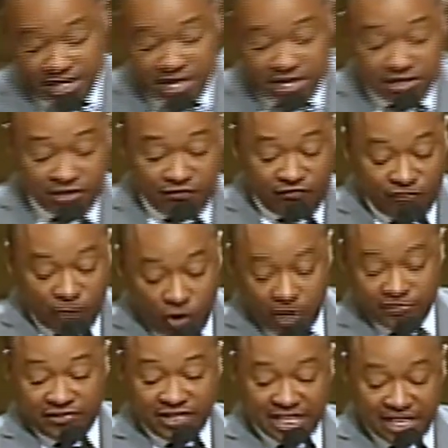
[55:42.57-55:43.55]
The
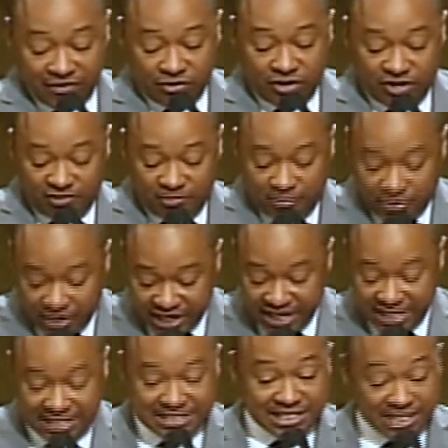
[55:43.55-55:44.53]
fourth level of
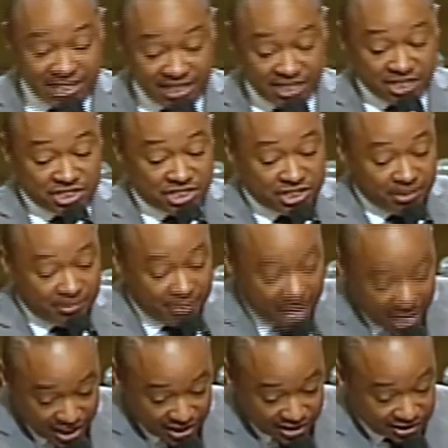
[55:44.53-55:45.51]
praise is
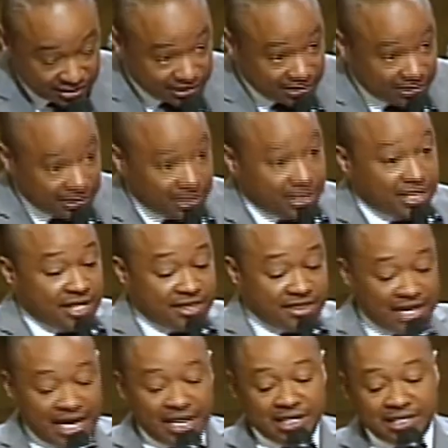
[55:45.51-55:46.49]
Shabak.
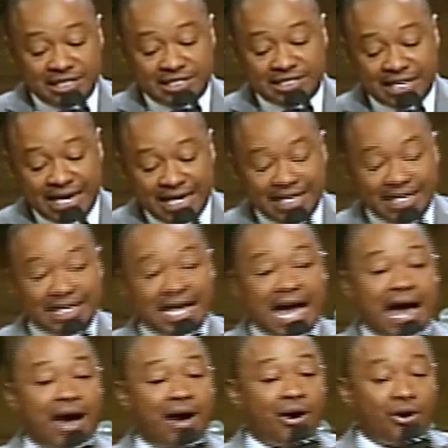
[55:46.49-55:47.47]
That is a
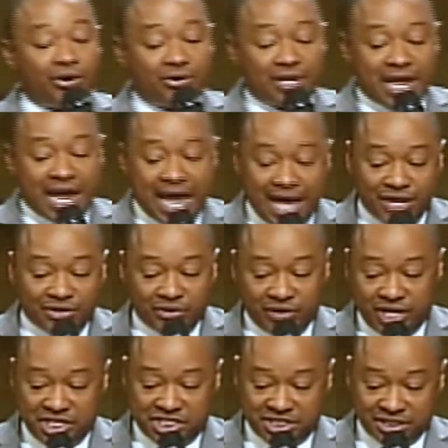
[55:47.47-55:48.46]
loud
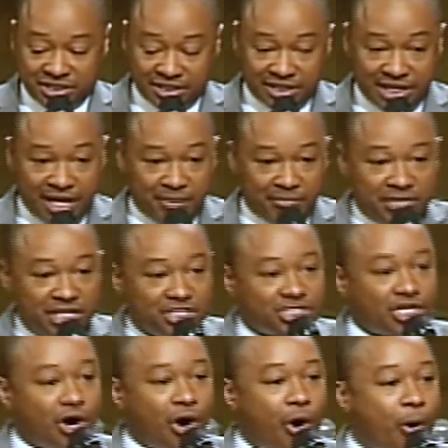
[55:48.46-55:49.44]
adoration. That means
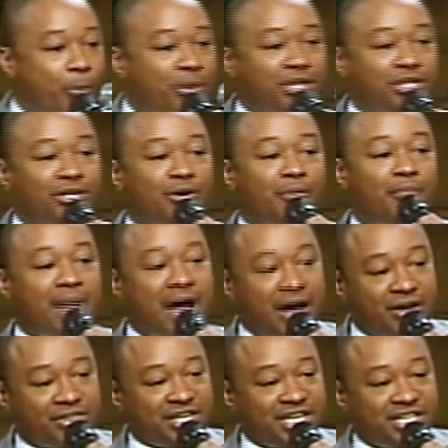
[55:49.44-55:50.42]
to open your
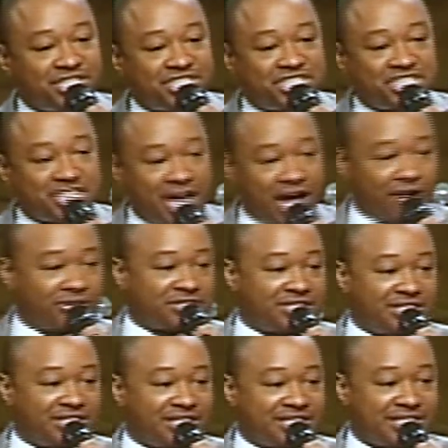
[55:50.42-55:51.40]
mouth and shout
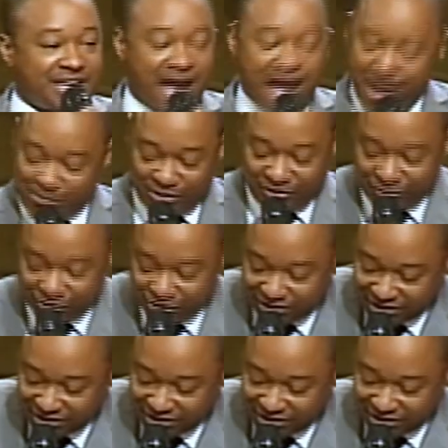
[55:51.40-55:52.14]
to the top of your